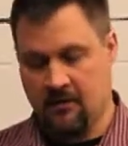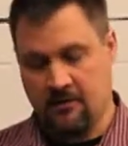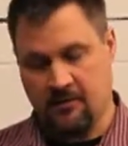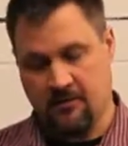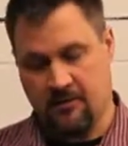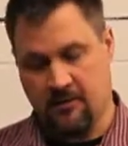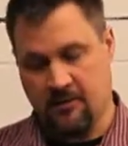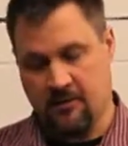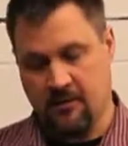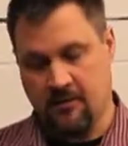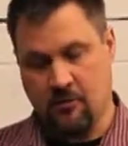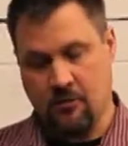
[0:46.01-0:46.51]

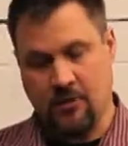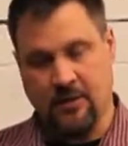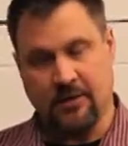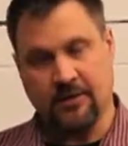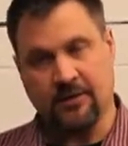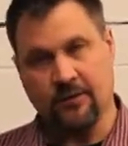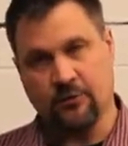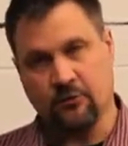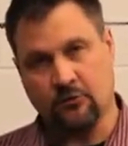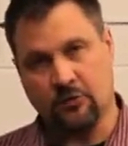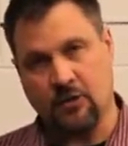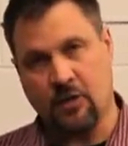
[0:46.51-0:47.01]
the
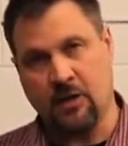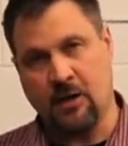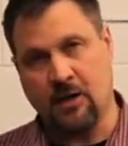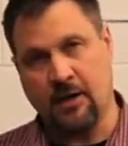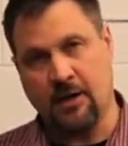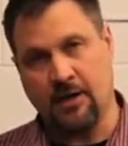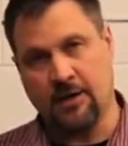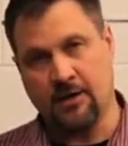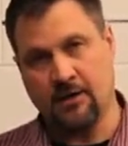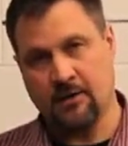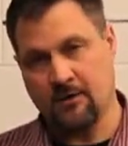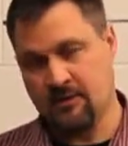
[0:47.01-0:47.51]
welding
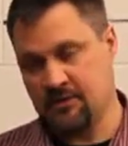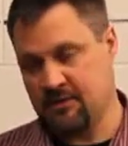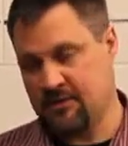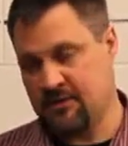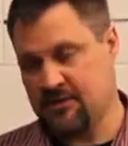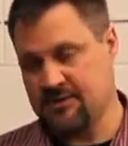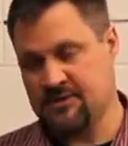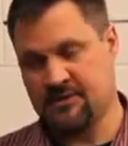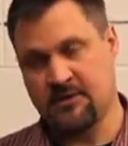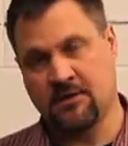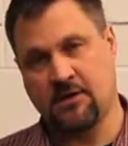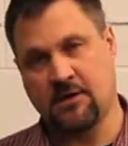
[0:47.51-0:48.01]
rod
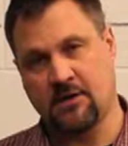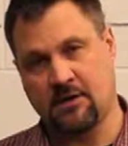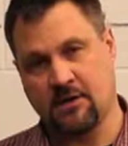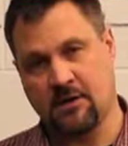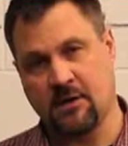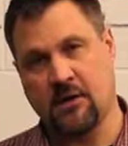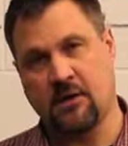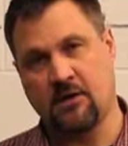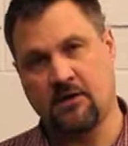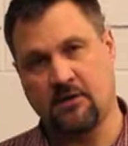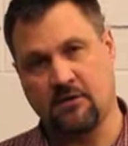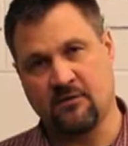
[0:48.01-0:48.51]
is the
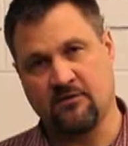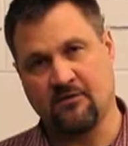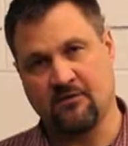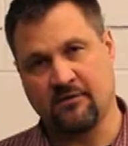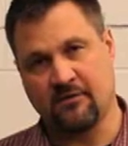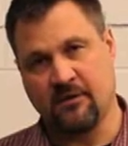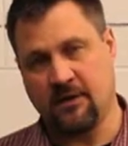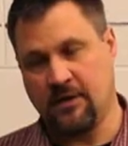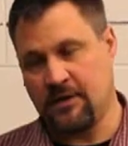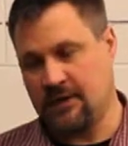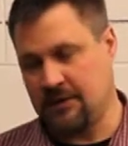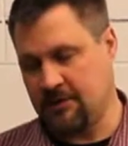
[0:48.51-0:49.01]
conductor for
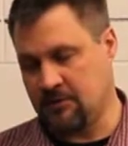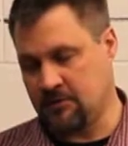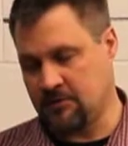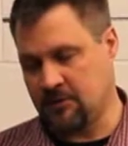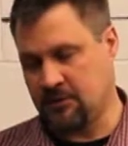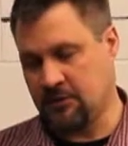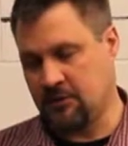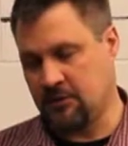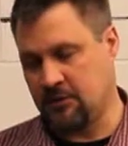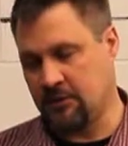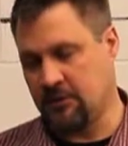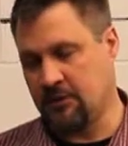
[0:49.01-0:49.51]
the electrical
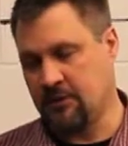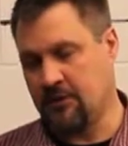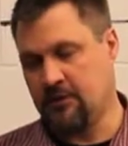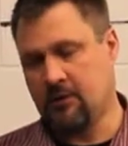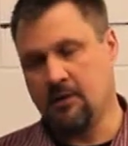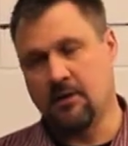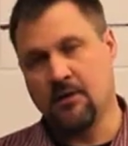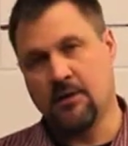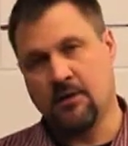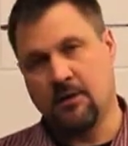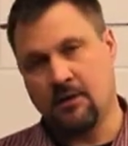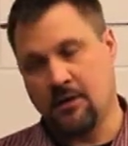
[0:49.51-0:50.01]
current,
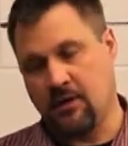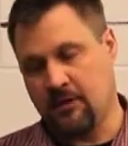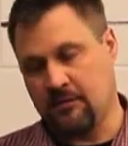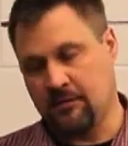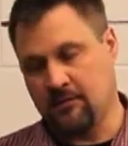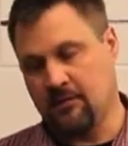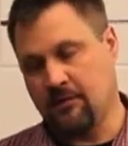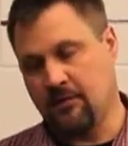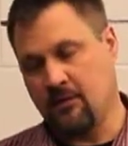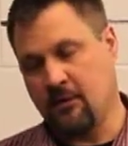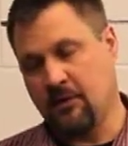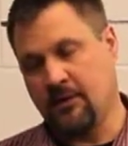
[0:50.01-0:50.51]
and
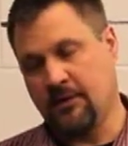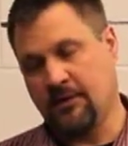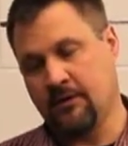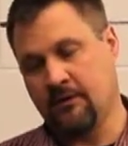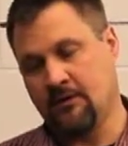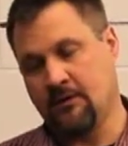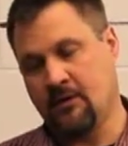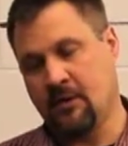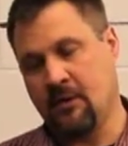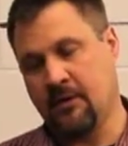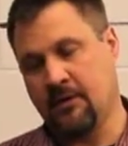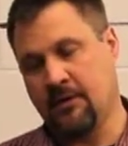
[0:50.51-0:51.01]
so the welding
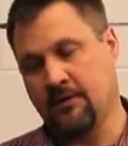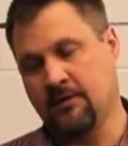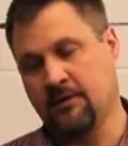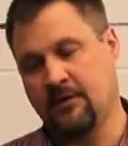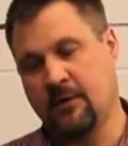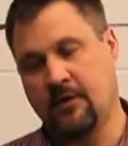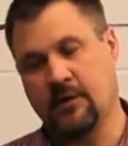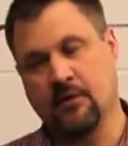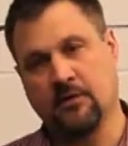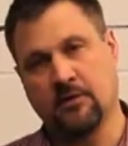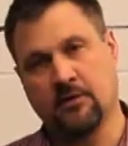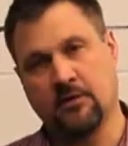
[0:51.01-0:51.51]
rod is
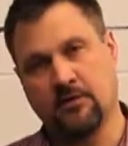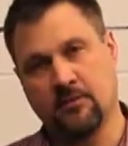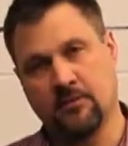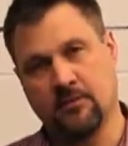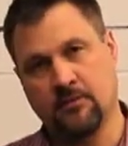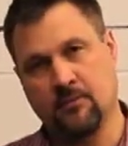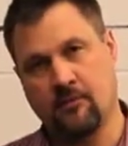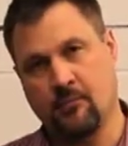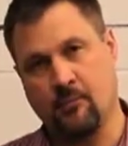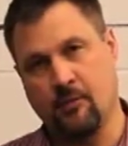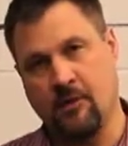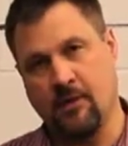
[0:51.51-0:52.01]
held
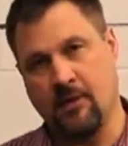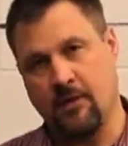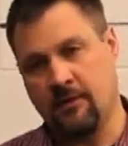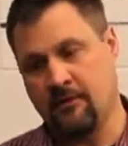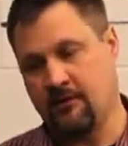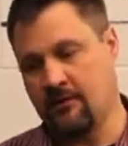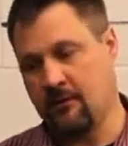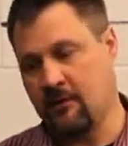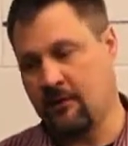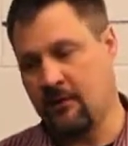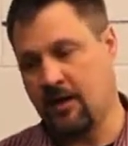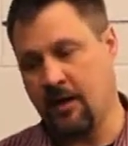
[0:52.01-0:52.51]
by
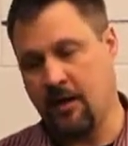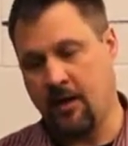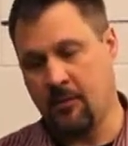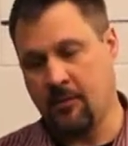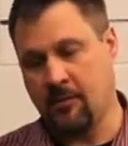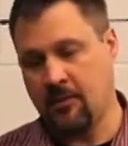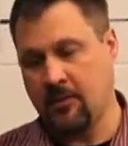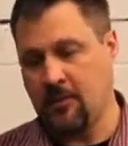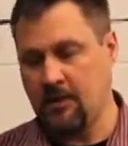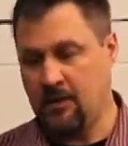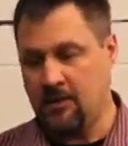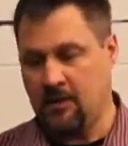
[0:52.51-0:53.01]
the clamp,
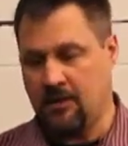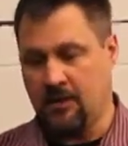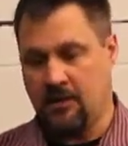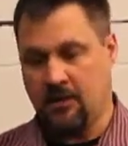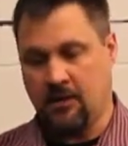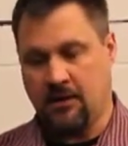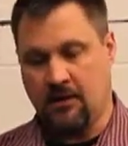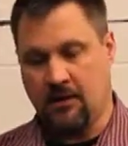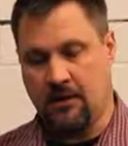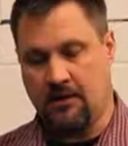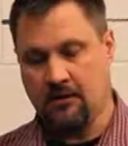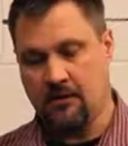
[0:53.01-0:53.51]

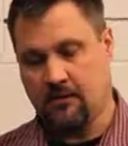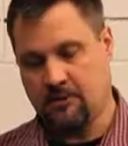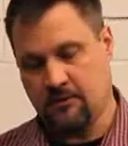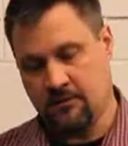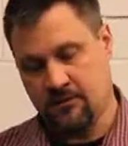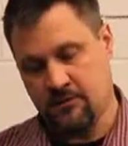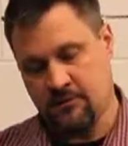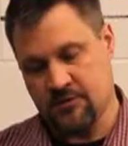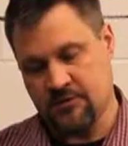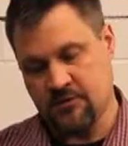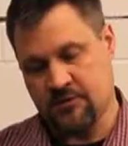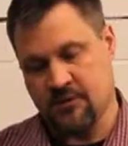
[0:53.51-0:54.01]
and
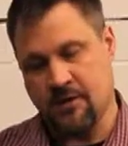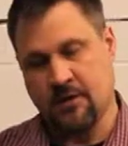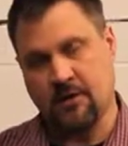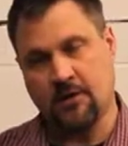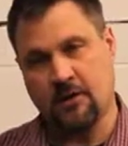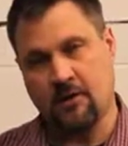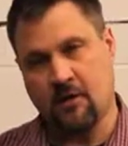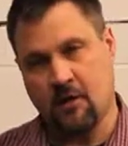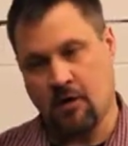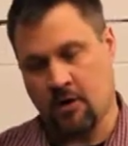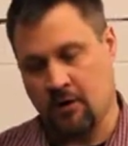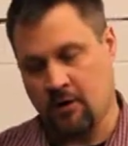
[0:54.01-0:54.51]
you strike an
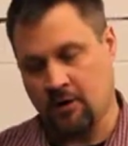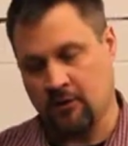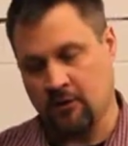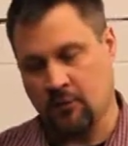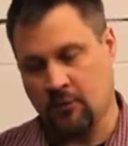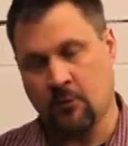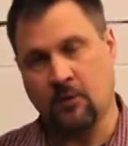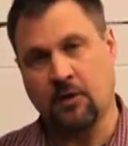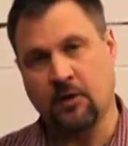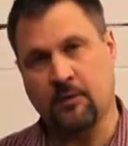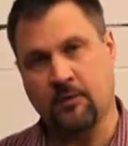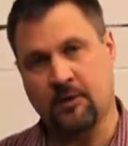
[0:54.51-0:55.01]
arc on the
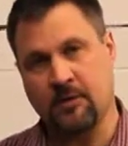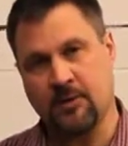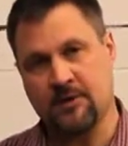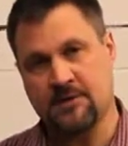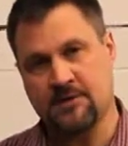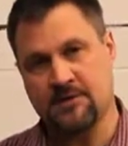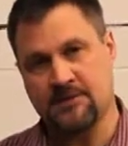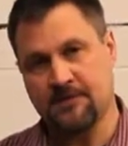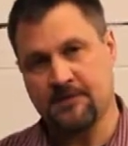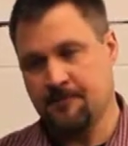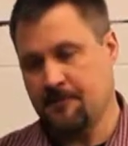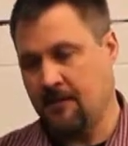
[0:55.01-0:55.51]

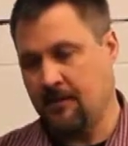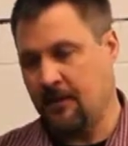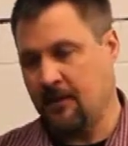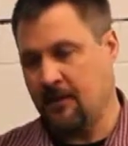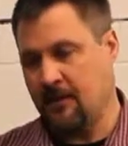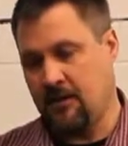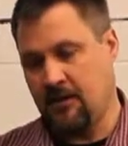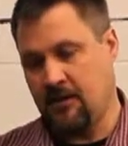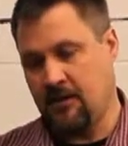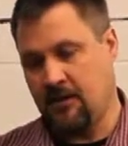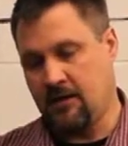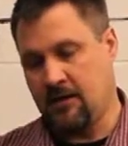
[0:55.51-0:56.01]
workpiece,
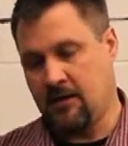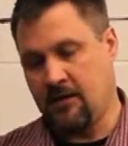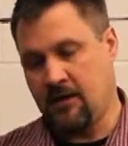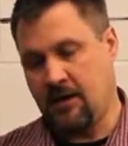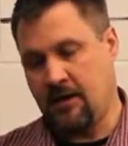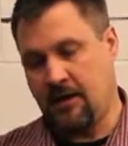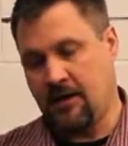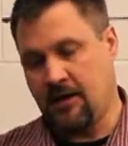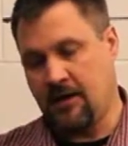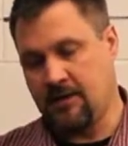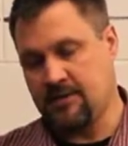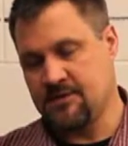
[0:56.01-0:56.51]
and
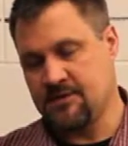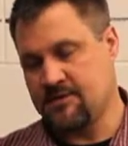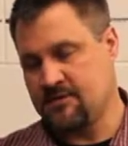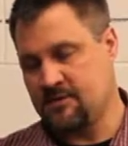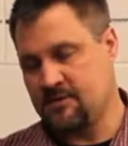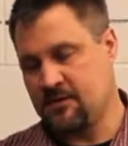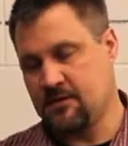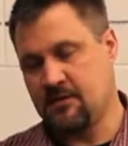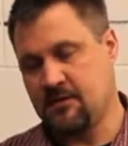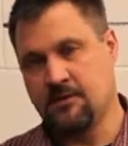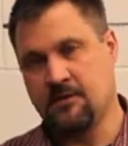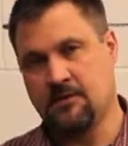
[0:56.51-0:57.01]
as
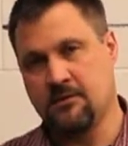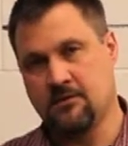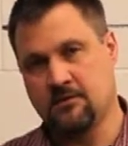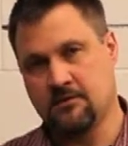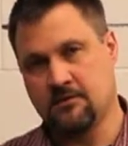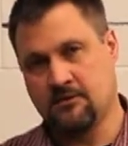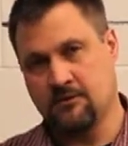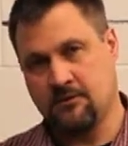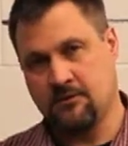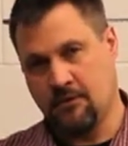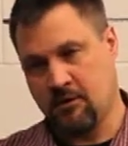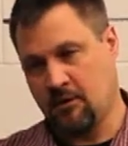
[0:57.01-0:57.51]
the
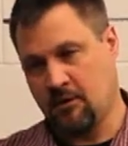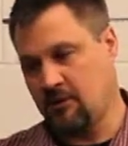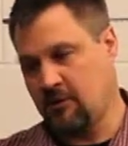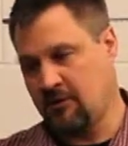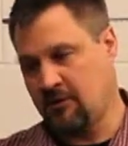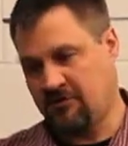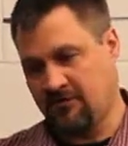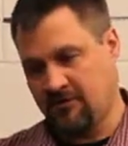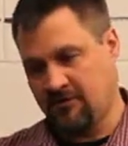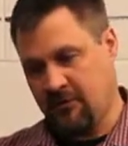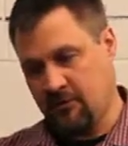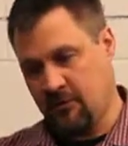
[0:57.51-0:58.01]
current
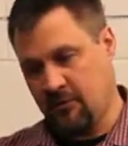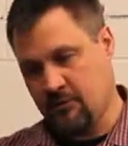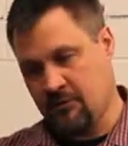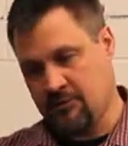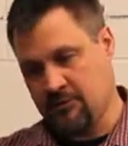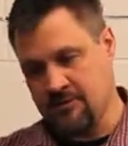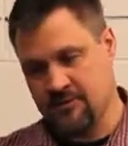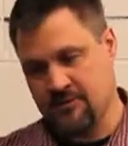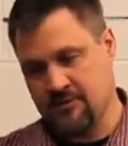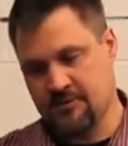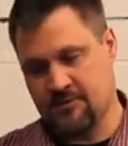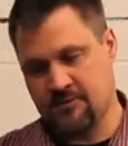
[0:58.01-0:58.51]

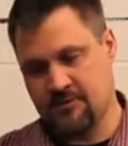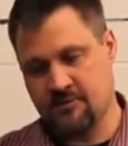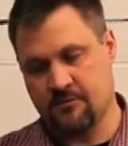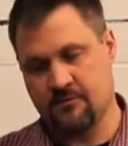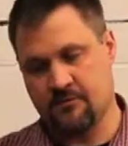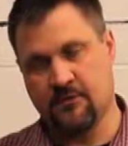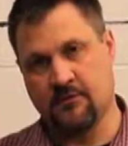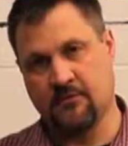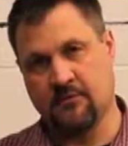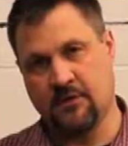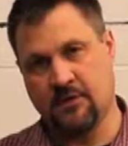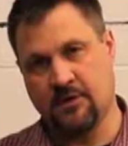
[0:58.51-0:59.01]
flows through
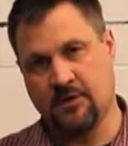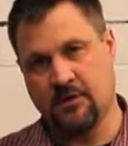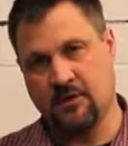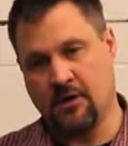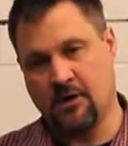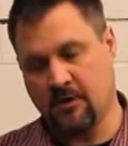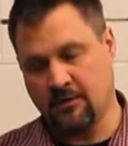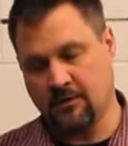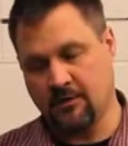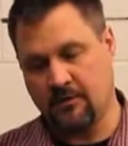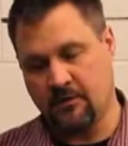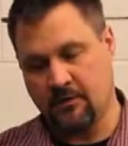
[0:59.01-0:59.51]
the
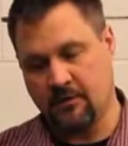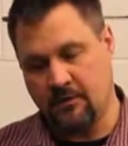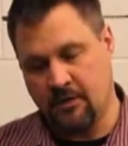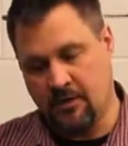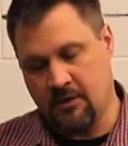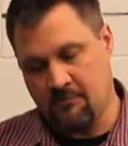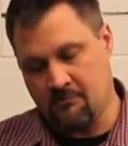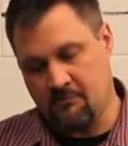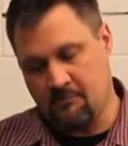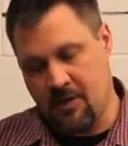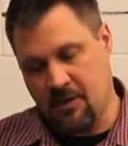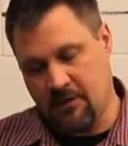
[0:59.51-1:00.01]
conductor,
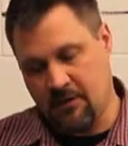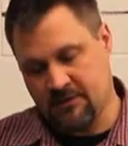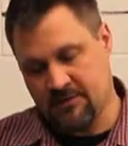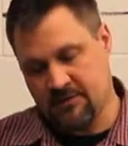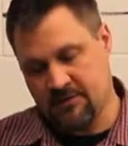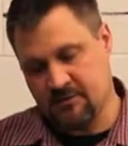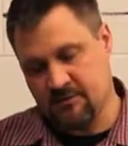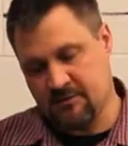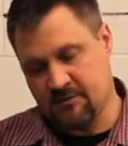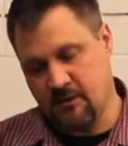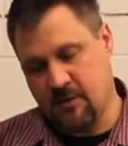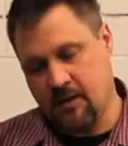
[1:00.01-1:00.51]
it melts
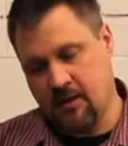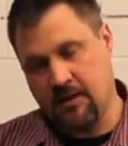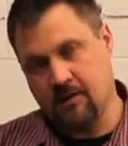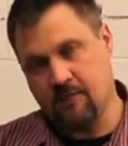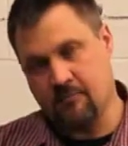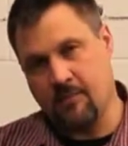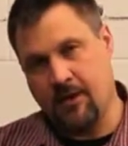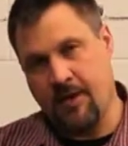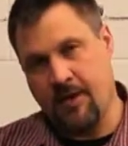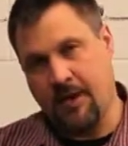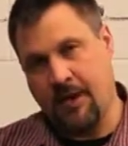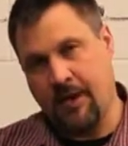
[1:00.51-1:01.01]
the rod
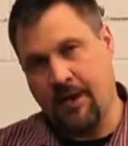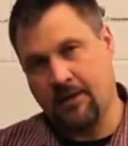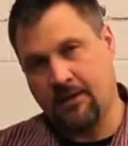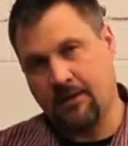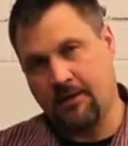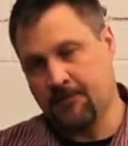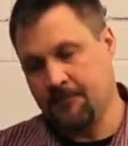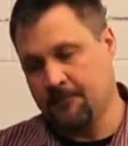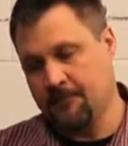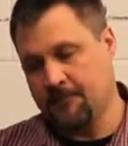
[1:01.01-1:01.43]
back